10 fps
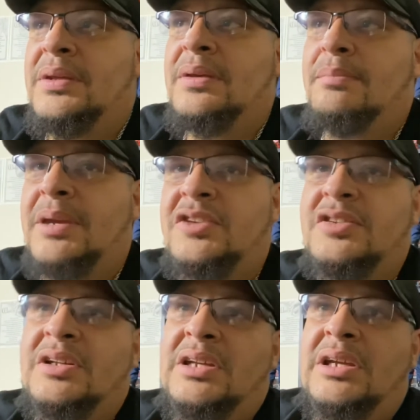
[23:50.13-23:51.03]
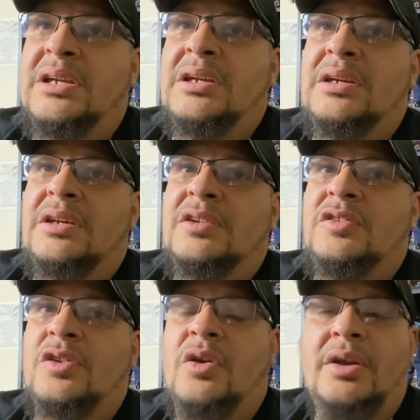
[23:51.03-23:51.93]
basically
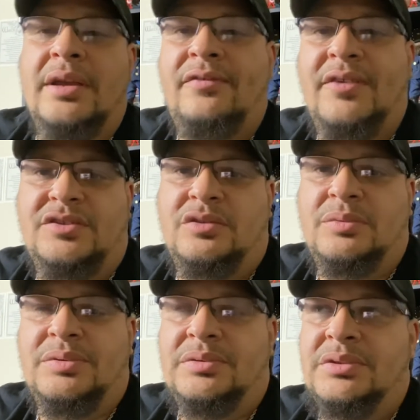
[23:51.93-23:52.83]
starting a festival.